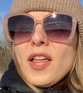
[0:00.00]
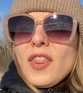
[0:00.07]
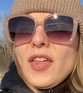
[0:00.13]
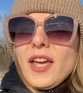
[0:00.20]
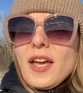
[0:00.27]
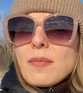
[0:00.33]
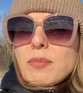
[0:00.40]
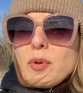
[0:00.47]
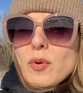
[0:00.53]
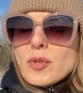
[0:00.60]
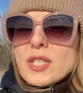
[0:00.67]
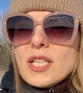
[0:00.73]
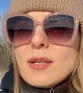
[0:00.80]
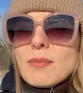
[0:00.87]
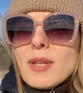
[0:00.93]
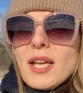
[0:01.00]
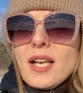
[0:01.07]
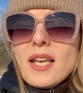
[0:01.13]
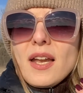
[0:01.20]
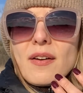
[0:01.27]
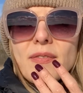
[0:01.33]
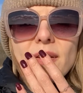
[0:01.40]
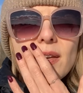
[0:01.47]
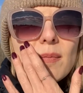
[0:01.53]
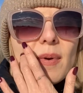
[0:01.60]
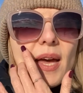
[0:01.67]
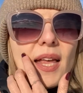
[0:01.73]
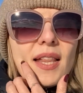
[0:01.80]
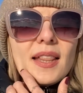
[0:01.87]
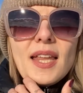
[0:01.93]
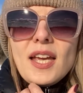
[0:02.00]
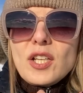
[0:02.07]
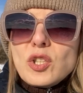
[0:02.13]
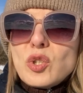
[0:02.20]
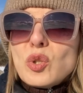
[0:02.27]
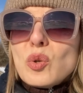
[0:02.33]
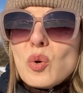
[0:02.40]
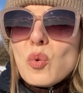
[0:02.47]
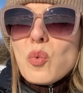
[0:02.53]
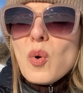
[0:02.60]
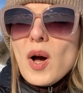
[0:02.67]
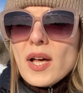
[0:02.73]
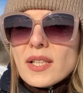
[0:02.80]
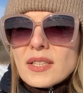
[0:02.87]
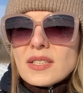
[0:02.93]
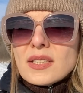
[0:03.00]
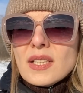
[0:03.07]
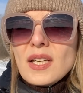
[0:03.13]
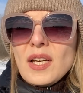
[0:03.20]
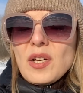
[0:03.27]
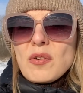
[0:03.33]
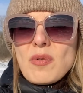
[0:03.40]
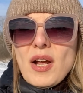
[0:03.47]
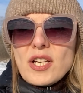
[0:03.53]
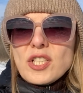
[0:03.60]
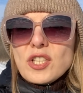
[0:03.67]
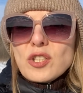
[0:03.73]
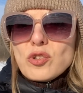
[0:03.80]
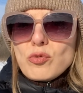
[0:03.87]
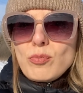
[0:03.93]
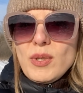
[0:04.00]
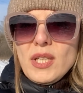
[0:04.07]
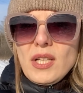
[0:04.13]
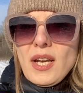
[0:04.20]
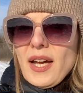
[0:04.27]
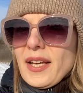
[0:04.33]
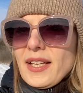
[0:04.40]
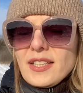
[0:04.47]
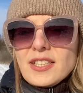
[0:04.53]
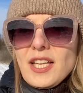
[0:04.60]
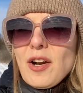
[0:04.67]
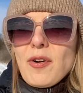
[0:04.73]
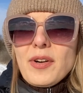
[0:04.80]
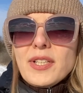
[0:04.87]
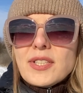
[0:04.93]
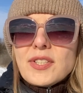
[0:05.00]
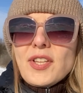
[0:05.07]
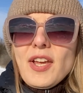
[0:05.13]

they applaud him, they love him, and they do want Russia to be like terrorists.